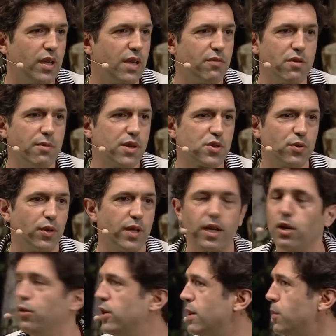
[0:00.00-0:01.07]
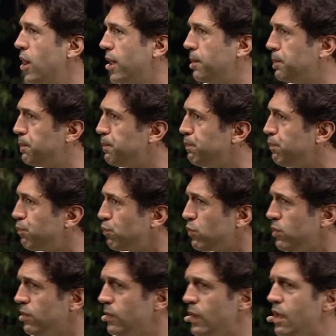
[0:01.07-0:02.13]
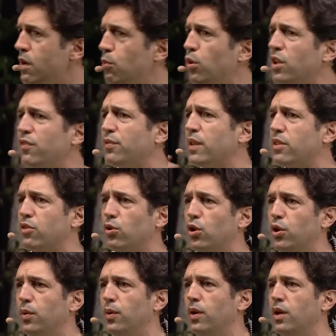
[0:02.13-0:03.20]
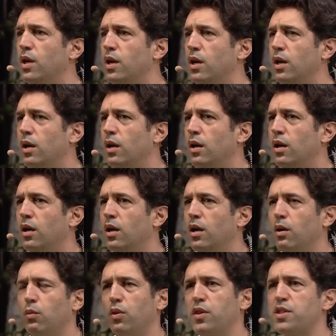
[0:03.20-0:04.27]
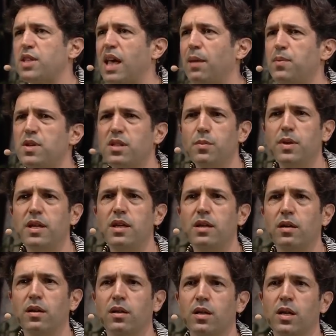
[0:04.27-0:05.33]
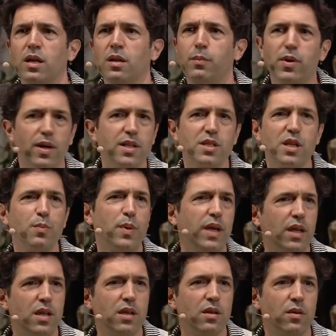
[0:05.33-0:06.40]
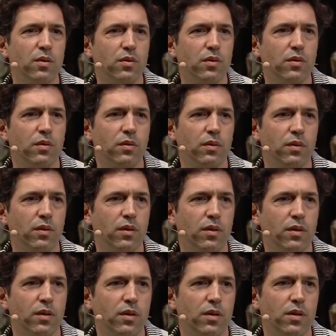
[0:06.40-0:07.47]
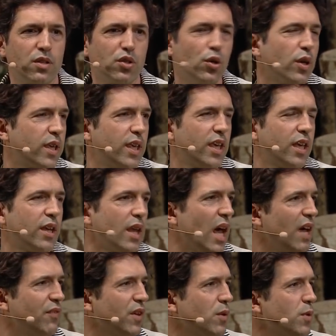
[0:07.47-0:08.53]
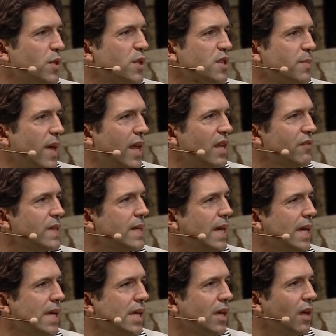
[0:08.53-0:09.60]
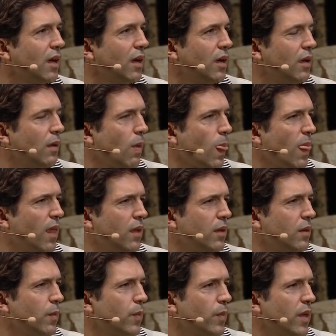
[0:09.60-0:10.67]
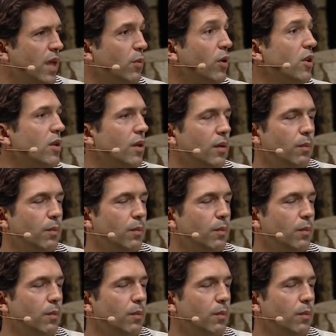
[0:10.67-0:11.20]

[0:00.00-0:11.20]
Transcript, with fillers: in every restaurant, including mine. What if they thought, well, this happened to me, but I see Ben talking and laughing with this man every day. He won't